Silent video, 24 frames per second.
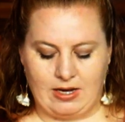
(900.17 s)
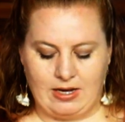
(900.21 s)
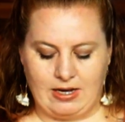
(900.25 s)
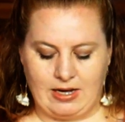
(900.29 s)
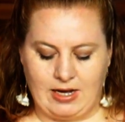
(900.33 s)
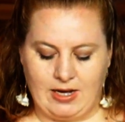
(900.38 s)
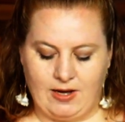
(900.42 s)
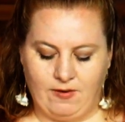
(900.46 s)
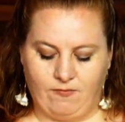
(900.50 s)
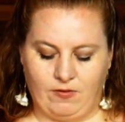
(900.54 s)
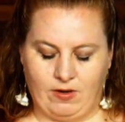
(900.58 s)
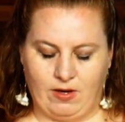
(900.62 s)
and
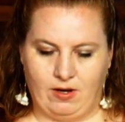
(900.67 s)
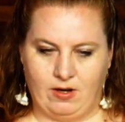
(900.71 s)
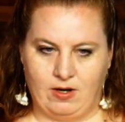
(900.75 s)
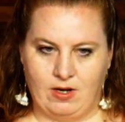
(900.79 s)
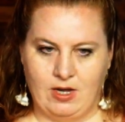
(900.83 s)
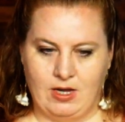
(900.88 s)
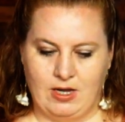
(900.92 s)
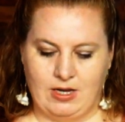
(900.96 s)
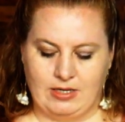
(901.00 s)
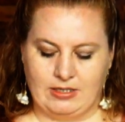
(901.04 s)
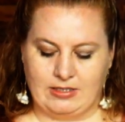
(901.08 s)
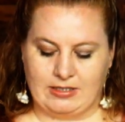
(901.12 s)
even
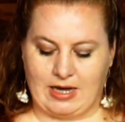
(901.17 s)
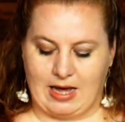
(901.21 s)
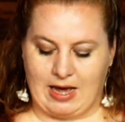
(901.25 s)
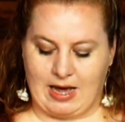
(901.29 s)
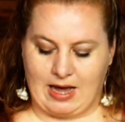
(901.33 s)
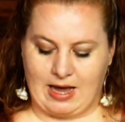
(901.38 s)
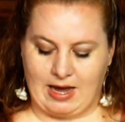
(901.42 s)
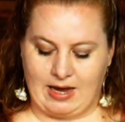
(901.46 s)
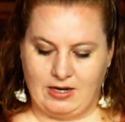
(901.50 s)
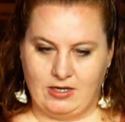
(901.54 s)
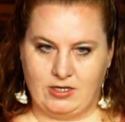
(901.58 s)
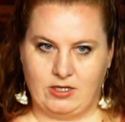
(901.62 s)

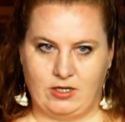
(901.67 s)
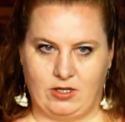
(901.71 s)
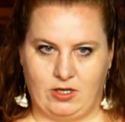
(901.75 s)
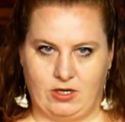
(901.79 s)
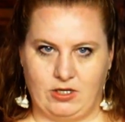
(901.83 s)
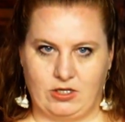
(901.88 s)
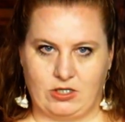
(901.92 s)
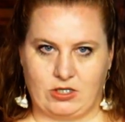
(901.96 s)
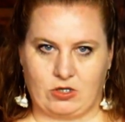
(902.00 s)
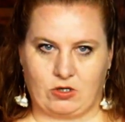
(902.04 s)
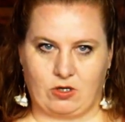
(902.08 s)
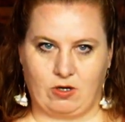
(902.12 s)
tied to the
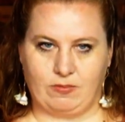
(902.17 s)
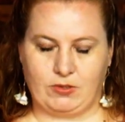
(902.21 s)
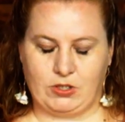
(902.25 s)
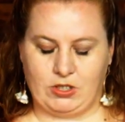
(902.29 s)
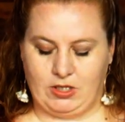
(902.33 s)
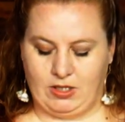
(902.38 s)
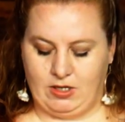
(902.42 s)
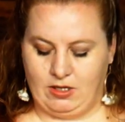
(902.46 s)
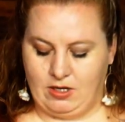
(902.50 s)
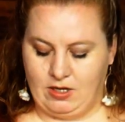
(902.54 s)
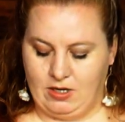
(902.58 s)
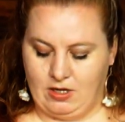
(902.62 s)

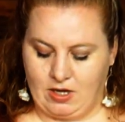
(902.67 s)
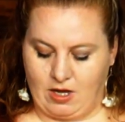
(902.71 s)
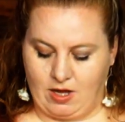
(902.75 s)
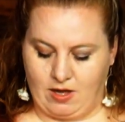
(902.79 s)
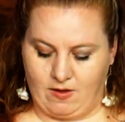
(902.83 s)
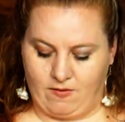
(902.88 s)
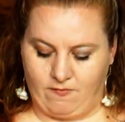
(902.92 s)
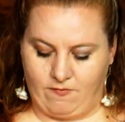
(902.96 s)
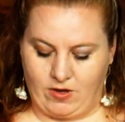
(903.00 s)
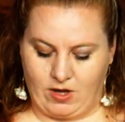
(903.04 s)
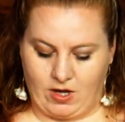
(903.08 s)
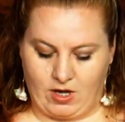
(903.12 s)
description
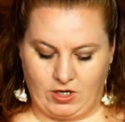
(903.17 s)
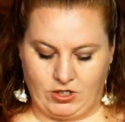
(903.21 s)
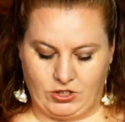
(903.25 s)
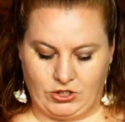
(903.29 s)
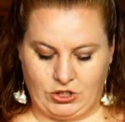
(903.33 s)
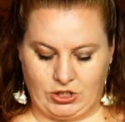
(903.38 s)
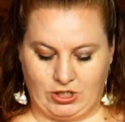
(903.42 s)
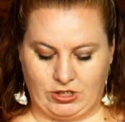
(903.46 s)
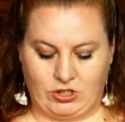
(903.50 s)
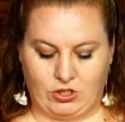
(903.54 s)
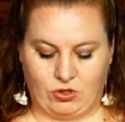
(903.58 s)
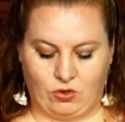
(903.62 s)
of a
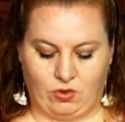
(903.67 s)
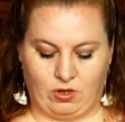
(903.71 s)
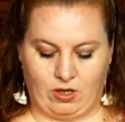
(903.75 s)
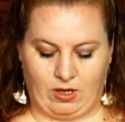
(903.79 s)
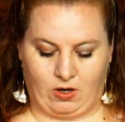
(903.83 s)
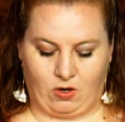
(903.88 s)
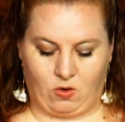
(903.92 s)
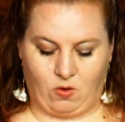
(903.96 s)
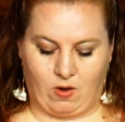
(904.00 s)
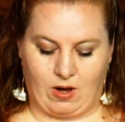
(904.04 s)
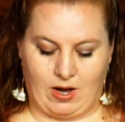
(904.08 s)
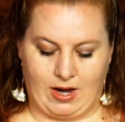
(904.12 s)
gentle
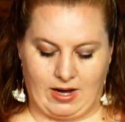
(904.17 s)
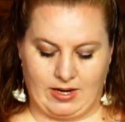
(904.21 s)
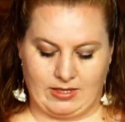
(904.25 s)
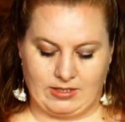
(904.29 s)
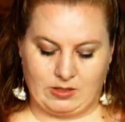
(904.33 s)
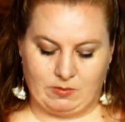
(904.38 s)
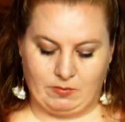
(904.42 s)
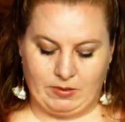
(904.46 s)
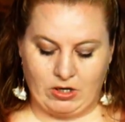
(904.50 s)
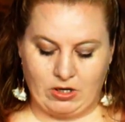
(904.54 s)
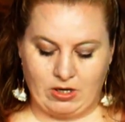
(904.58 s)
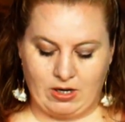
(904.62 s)
and quiet
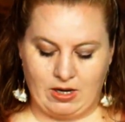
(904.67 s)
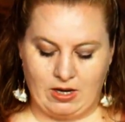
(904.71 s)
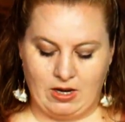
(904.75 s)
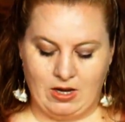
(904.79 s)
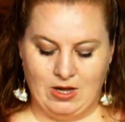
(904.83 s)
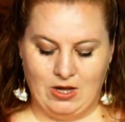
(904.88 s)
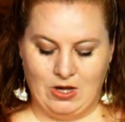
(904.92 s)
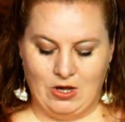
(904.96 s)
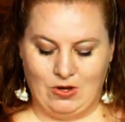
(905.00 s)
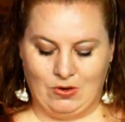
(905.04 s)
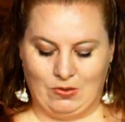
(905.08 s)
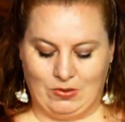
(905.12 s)
spirit,
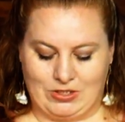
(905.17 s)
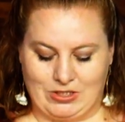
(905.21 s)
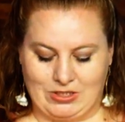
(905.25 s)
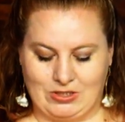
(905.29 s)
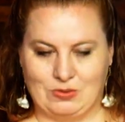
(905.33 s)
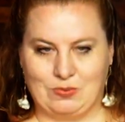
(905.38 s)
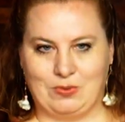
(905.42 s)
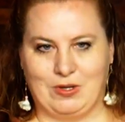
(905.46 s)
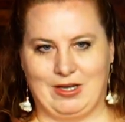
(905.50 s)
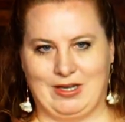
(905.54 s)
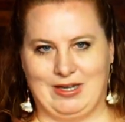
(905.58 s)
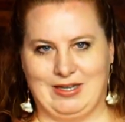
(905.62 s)
which
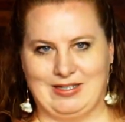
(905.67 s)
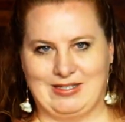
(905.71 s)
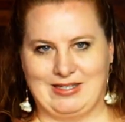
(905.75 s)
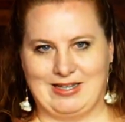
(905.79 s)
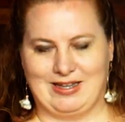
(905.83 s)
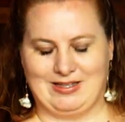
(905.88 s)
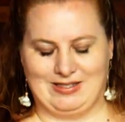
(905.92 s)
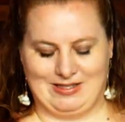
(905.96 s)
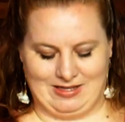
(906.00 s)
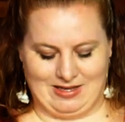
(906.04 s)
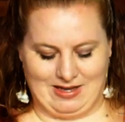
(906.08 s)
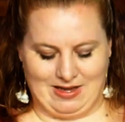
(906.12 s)
is what he
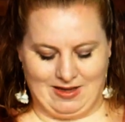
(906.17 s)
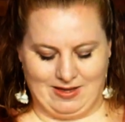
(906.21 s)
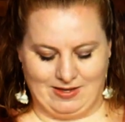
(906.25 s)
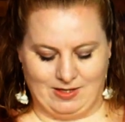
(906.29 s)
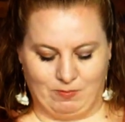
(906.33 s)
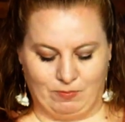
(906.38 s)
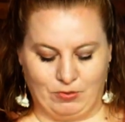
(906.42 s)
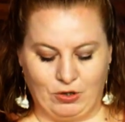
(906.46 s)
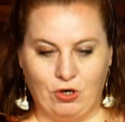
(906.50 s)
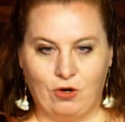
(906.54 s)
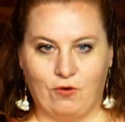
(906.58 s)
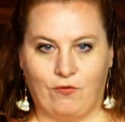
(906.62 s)
says is
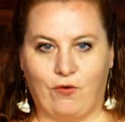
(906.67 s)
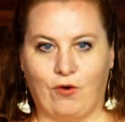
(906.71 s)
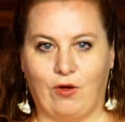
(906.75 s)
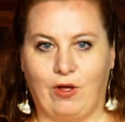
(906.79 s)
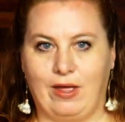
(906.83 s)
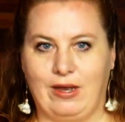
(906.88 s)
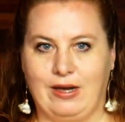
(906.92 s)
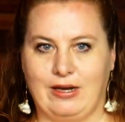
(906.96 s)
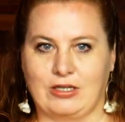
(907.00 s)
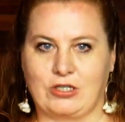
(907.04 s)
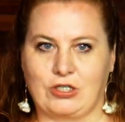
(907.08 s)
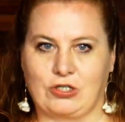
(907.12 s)
beautiful
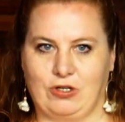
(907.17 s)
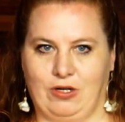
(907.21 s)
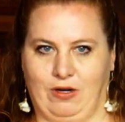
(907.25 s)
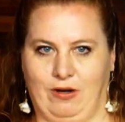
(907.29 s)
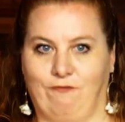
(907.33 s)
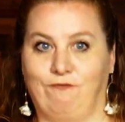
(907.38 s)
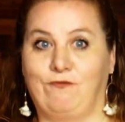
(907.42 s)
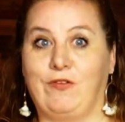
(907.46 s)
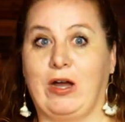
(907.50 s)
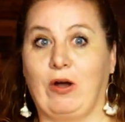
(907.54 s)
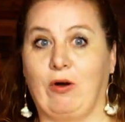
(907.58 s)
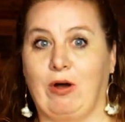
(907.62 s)
and extreme,
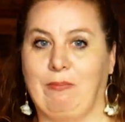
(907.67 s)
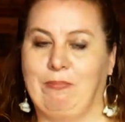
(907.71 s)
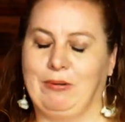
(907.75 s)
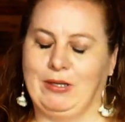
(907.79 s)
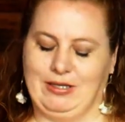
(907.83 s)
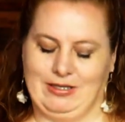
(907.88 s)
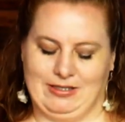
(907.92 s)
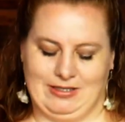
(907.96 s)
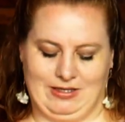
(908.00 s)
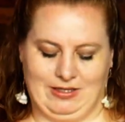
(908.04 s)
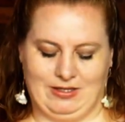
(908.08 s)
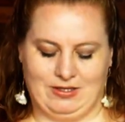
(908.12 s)
very
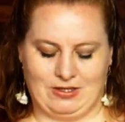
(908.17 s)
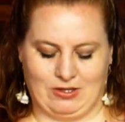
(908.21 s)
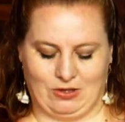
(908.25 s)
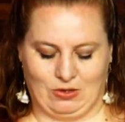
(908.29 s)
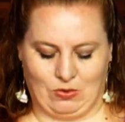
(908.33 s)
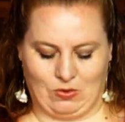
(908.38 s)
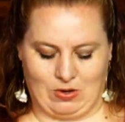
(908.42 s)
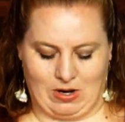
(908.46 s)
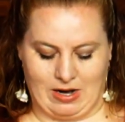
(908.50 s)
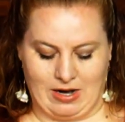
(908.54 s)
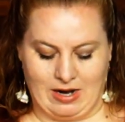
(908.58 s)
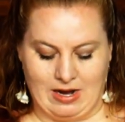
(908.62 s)
pleasing to the
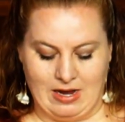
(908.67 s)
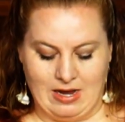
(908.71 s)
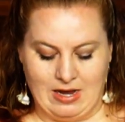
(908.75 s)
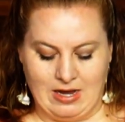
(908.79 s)
Lord.